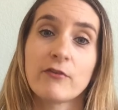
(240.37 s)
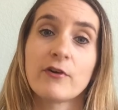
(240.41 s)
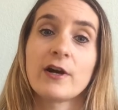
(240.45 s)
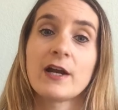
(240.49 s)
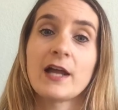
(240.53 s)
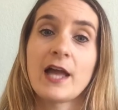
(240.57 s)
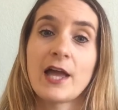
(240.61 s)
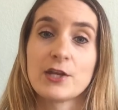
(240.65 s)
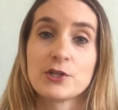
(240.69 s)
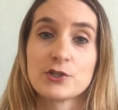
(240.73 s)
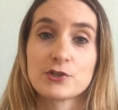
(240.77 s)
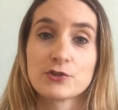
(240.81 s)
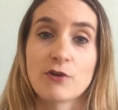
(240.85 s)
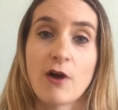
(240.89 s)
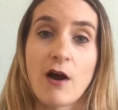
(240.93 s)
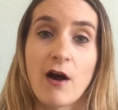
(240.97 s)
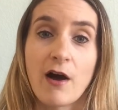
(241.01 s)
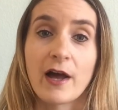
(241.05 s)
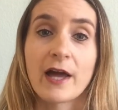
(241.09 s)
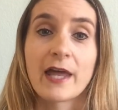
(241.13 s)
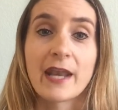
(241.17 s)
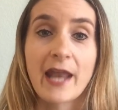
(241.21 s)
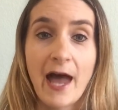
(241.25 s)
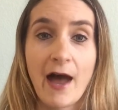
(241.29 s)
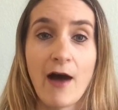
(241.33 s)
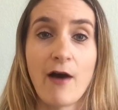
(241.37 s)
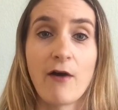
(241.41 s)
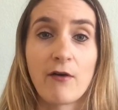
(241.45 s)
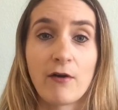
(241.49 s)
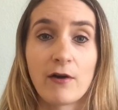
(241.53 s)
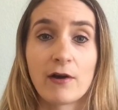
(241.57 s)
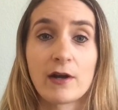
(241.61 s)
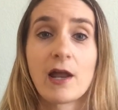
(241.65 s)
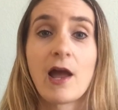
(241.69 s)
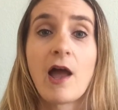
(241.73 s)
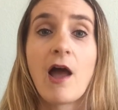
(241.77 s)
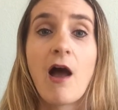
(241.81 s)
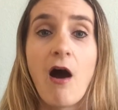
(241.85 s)
for it and draw it out
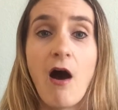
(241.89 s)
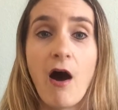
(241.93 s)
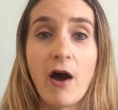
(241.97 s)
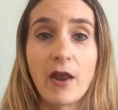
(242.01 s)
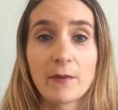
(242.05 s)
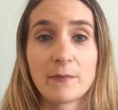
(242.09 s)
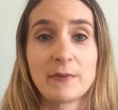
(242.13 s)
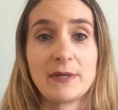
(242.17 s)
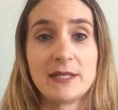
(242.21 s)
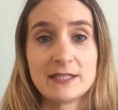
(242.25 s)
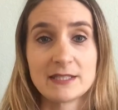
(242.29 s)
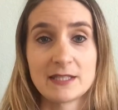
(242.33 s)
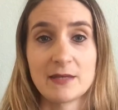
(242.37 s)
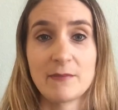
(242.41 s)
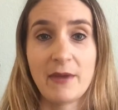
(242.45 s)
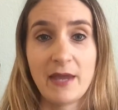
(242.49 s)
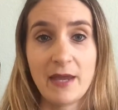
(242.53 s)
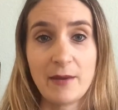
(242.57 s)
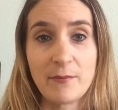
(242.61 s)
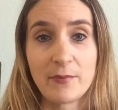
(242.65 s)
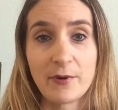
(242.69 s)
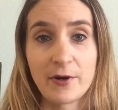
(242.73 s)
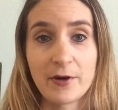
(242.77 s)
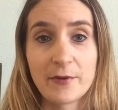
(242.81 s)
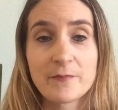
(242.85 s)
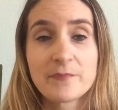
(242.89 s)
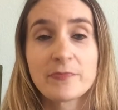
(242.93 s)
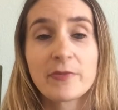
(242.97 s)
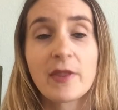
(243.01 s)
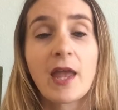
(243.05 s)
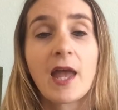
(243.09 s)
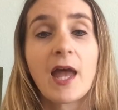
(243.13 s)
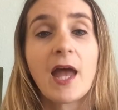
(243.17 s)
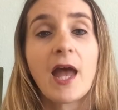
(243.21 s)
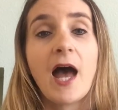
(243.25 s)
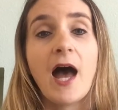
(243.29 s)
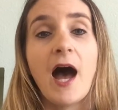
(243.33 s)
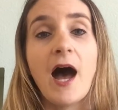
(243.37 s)
on a piece of paper.
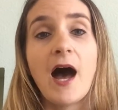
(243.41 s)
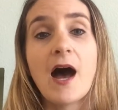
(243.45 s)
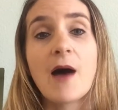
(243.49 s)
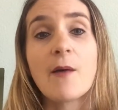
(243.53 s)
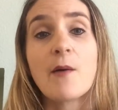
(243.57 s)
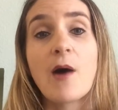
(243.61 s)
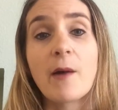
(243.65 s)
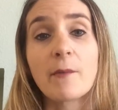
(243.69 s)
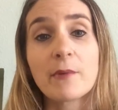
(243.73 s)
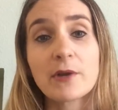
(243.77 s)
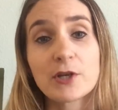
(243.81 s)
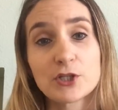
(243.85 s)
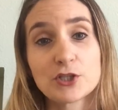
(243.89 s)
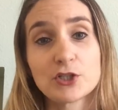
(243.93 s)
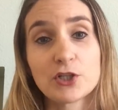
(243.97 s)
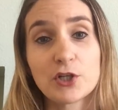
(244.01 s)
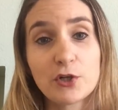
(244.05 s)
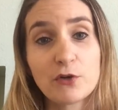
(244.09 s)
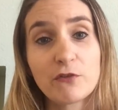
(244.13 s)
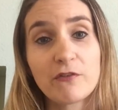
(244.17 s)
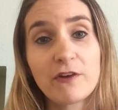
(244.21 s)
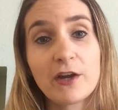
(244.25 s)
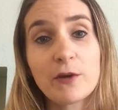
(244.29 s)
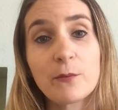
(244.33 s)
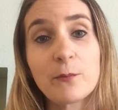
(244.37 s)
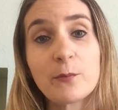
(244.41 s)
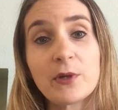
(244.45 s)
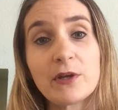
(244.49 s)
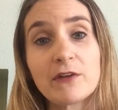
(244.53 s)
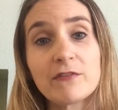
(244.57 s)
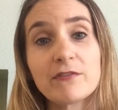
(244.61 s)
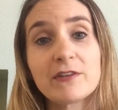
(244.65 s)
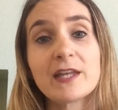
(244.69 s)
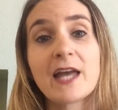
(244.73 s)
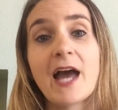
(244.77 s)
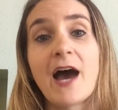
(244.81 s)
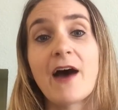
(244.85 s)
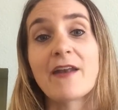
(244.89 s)
Um, I'm gonna show you very
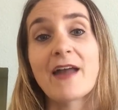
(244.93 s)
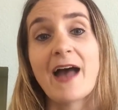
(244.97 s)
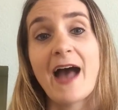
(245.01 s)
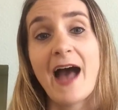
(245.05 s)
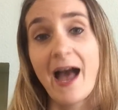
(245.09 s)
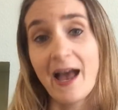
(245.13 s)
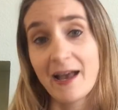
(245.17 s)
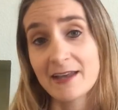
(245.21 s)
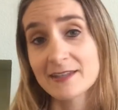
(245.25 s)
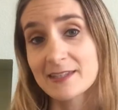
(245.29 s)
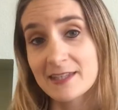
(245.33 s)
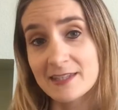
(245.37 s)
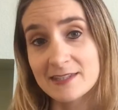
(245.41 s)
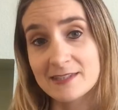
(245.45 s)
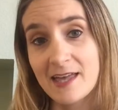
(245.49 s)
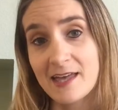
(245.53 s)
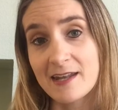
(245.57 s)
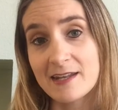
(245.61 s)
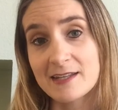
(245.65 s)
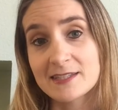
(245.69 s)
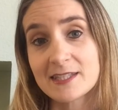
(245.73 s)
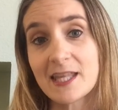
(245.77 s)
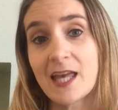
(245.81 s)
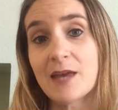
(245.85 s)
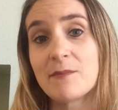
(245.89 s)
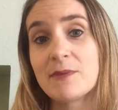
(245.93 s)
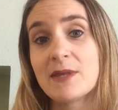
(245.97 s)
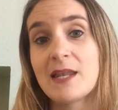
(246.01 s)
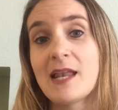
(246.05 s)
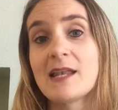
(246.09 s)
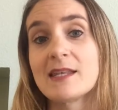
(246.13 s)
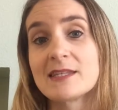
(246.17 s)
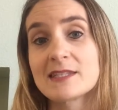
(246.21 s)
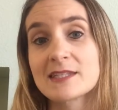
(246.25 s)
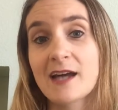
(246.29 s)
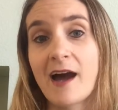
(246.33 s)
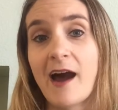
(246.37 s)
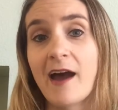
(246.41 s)
briefly how to access that assignment
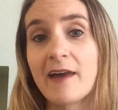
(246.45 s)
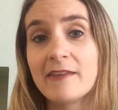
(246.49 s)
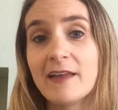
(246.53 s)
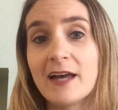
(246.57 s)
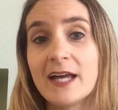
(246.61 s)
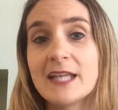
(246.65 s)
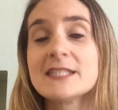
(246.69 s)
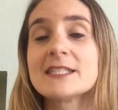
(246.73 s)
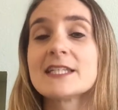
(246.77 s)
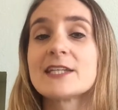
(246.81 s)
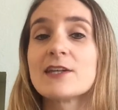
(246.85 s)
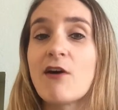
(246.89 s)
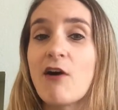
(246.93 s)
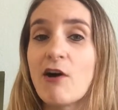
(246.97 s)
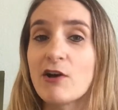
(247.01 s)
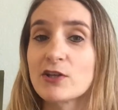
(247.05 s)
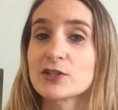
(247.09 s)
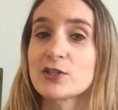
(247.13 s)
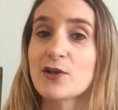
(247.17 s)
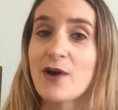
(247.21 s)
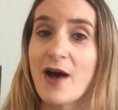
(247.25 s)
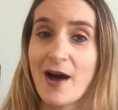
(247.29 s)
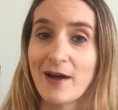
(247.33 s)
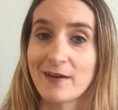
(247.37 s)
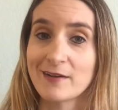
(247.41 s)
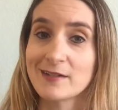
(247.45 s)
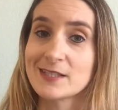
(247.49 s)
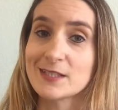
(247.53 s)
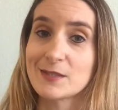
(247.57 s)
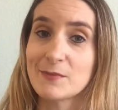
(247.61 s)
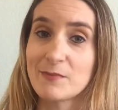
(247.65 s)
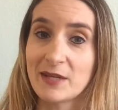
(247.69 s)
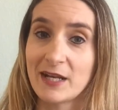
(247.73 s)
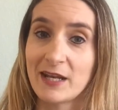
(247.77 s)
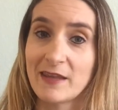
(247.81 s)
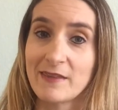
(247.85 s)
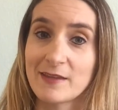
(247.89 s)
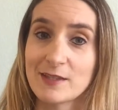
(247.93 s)
and its guidelines and also how to
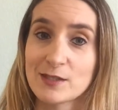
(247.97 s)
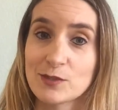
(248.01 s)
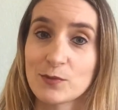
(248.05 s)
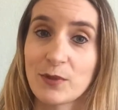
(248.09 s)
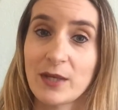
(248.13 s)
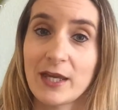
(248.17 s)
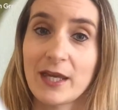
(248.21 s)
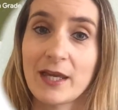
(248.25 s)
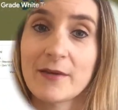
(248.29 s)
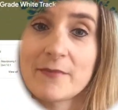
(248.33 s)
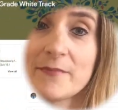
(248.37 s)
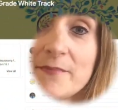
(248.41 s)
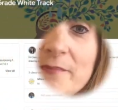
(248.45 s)
submit it this week.